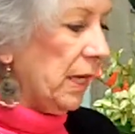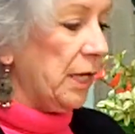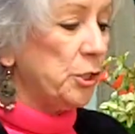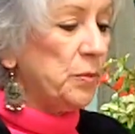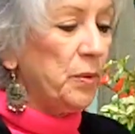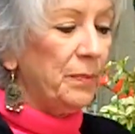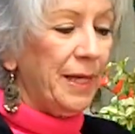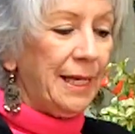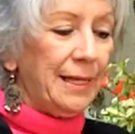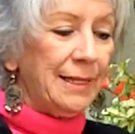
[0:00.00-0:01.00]
I just put
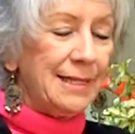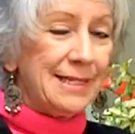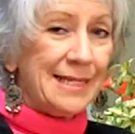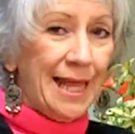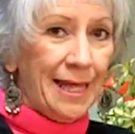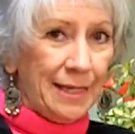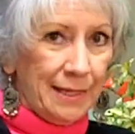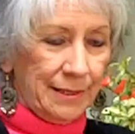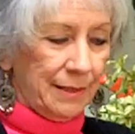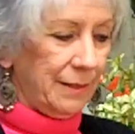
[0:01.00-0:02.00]
my hand inside
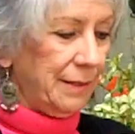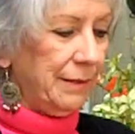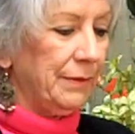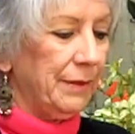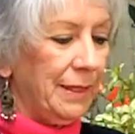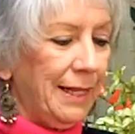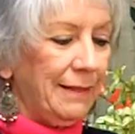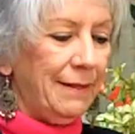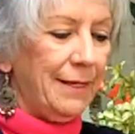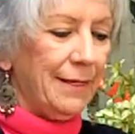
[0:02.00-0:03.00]
it
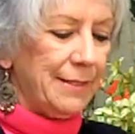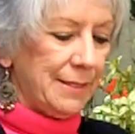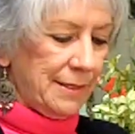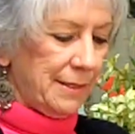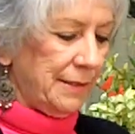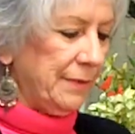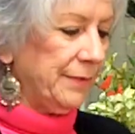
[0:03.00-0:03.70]
like this